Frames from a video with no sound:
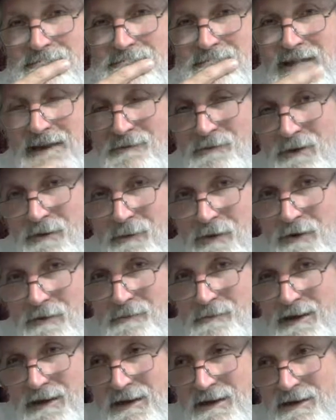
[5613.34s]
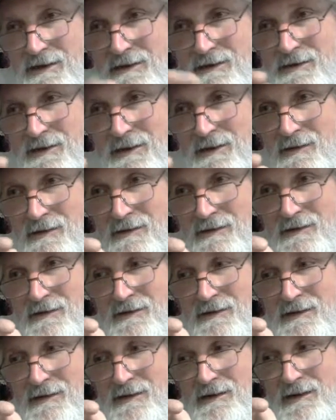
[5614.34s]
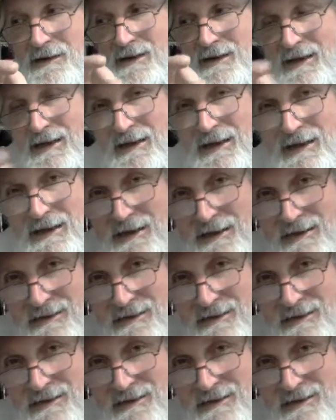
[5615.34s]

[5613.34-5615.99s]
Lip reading: And we won't be until he